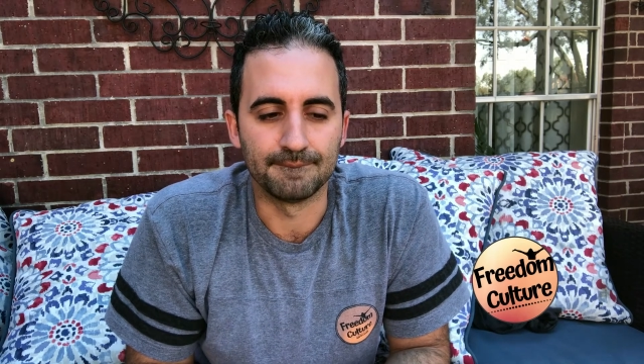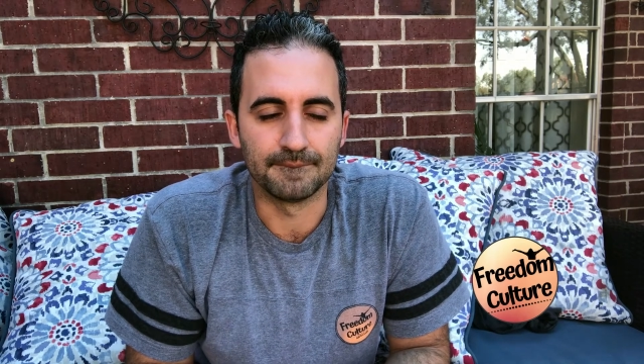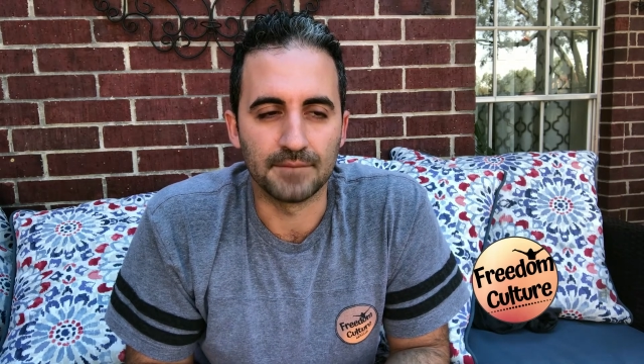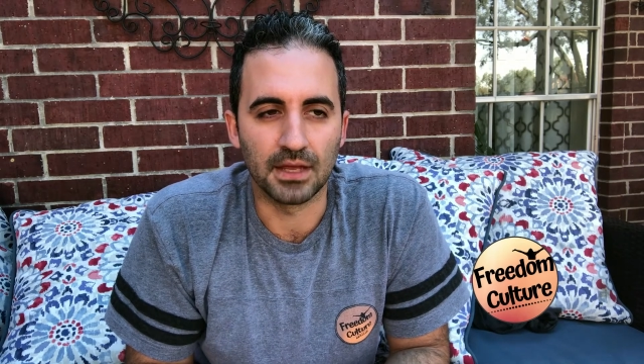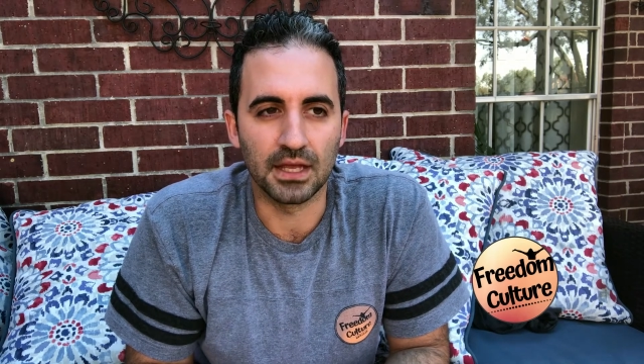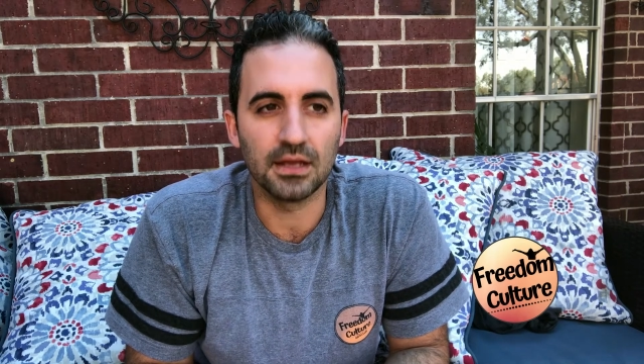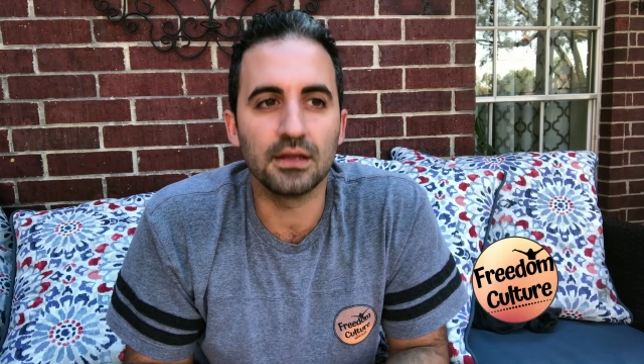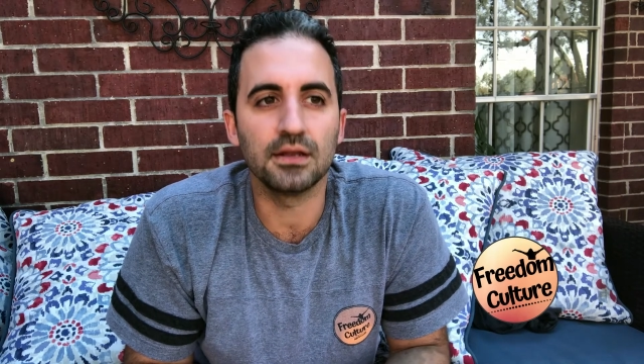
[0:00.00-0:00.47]

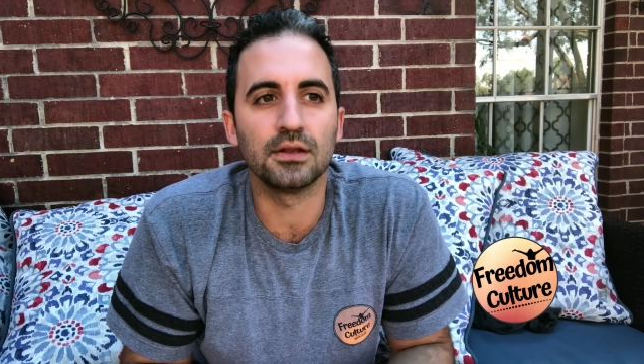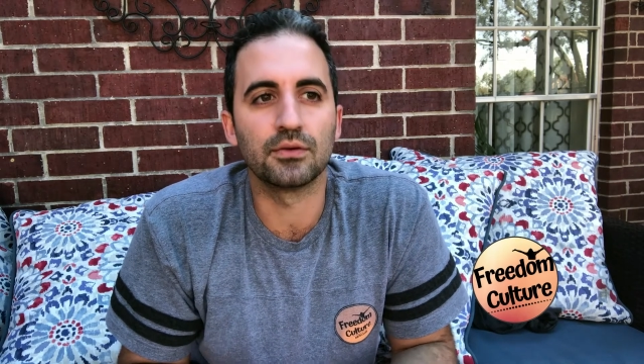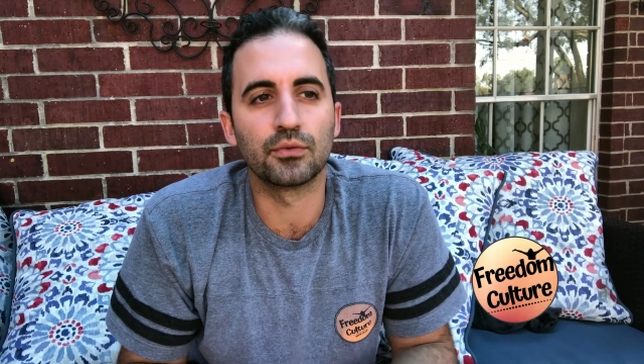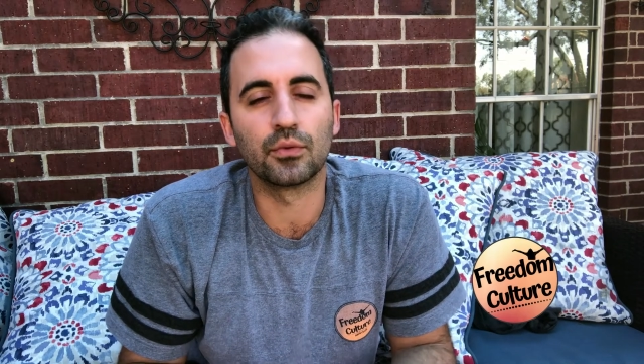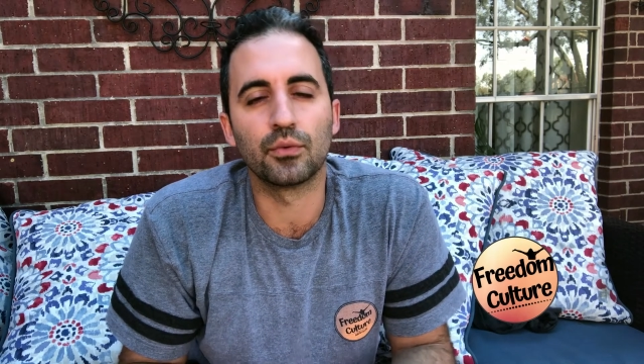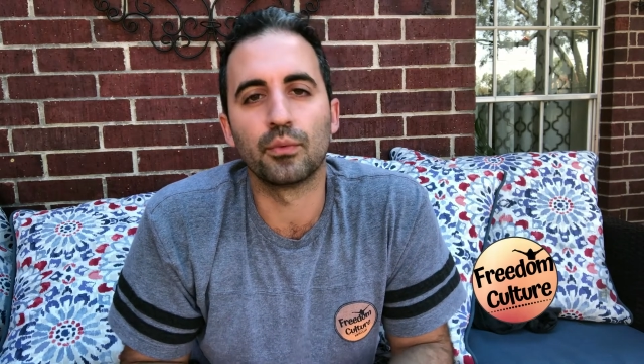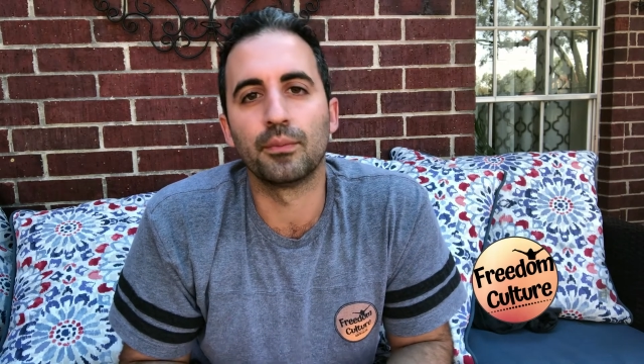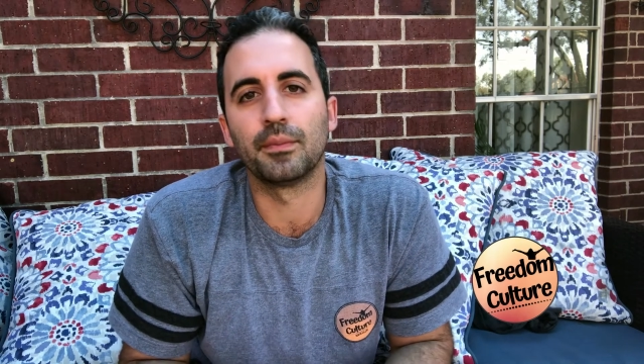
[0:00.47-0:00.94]
And it
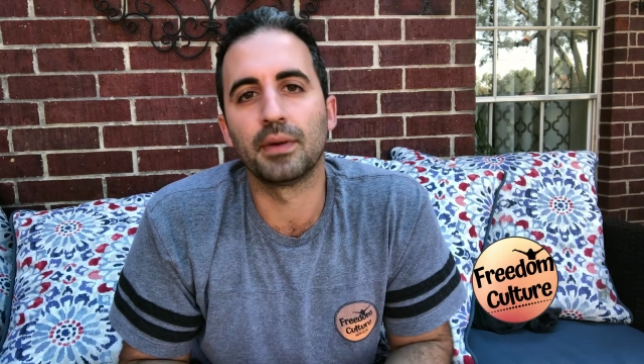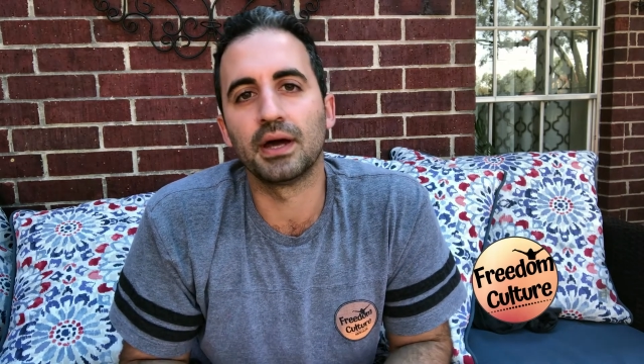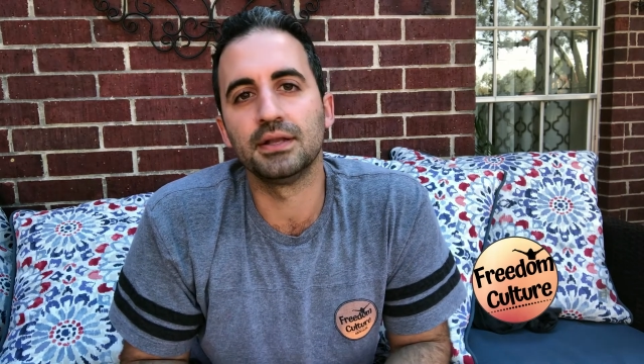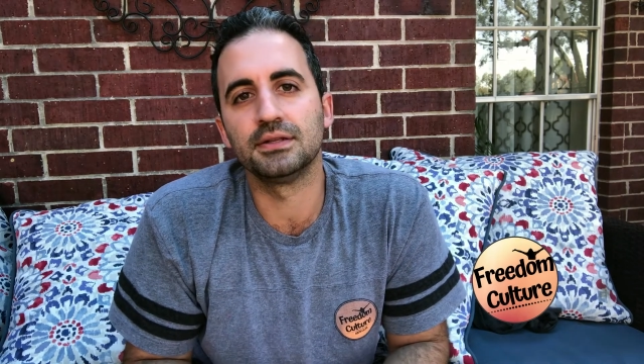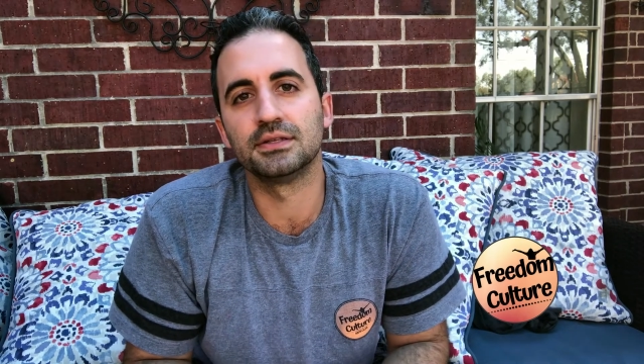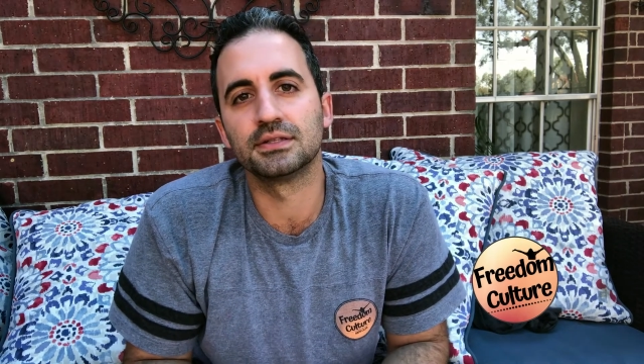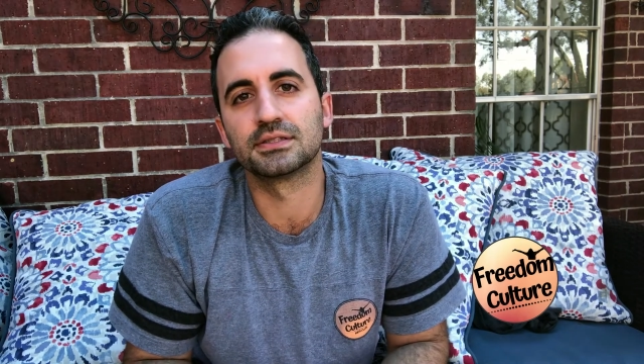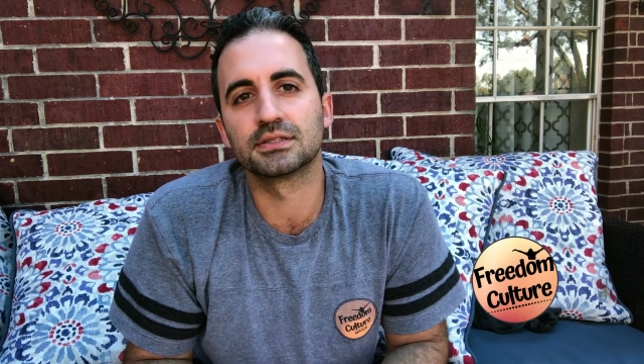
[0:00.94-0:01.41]
will
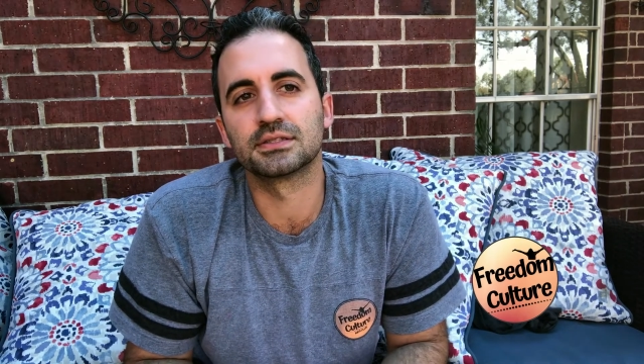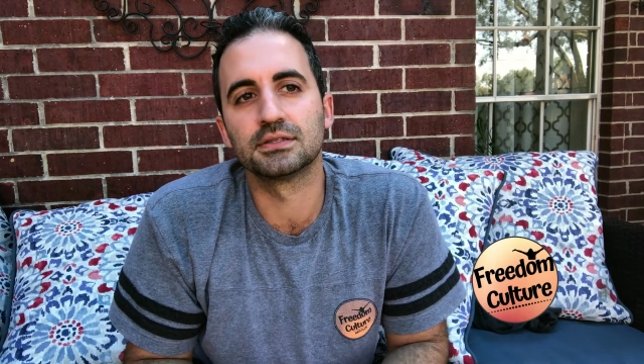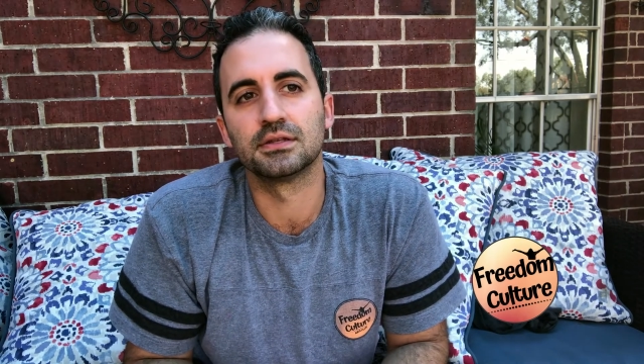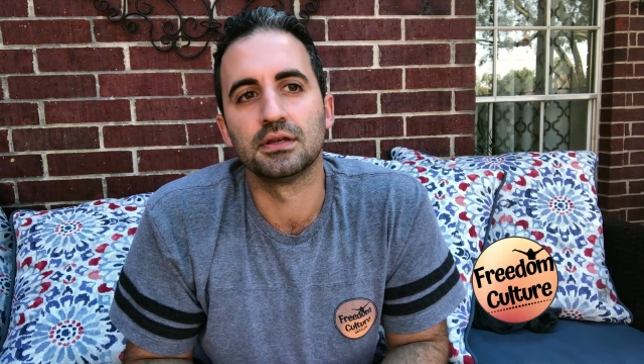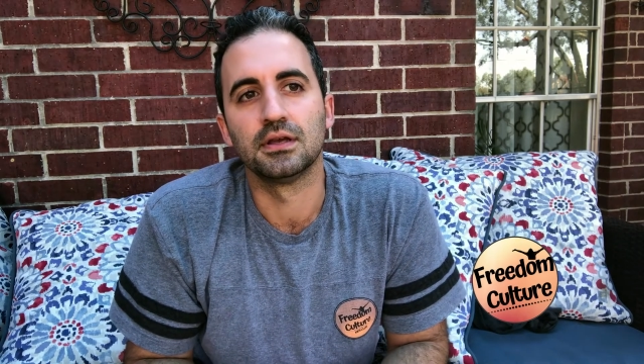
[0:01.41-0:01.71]
remind us